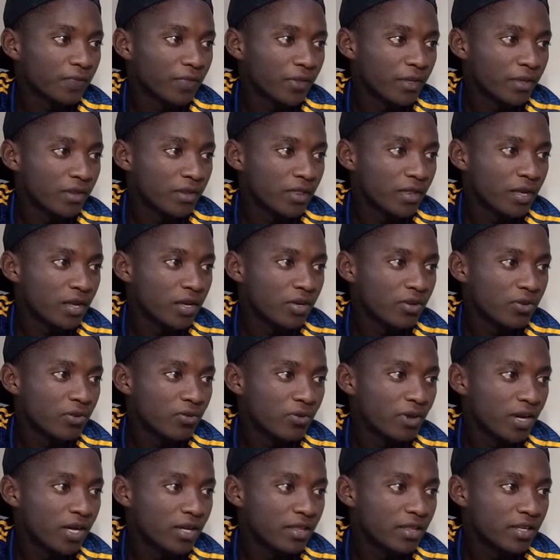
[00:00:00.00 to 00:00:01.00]
Then you
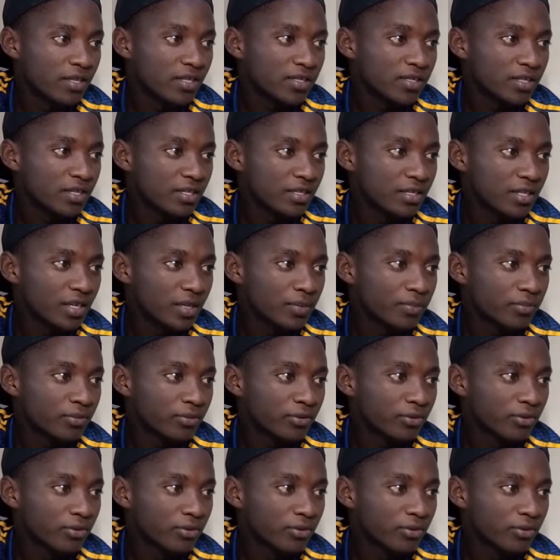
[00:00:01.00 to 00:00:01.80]
run the setup,